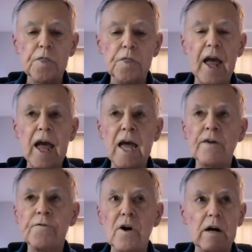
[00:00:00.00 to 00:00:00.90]
forth
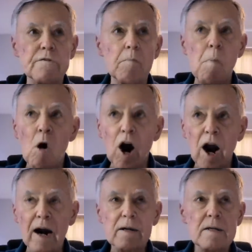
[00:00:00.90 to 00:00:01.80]
and
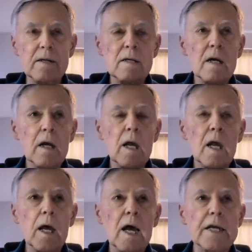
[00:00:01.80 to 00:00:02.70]
forevermore.
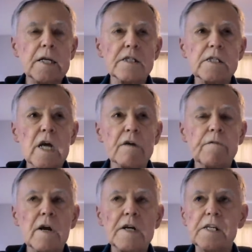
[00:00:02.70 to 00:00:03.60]
That doesn't
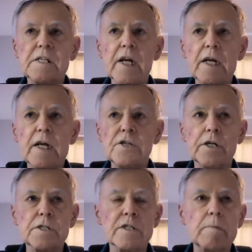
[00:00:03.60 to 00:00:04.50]
sound very
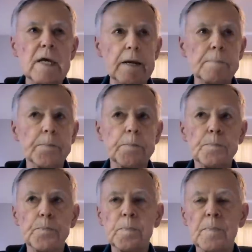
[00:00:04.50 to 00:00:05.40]
cessationist to me.